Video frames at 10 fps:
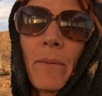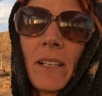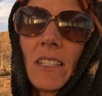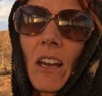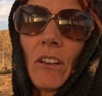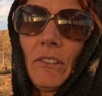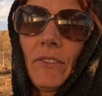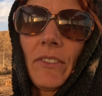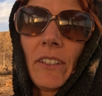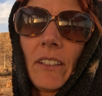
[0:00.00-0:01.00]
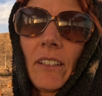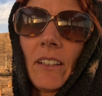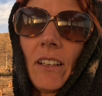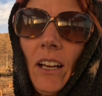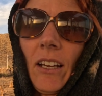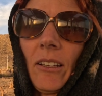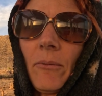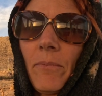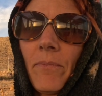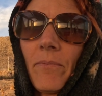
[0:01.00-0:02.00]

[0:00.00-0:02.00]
myself. I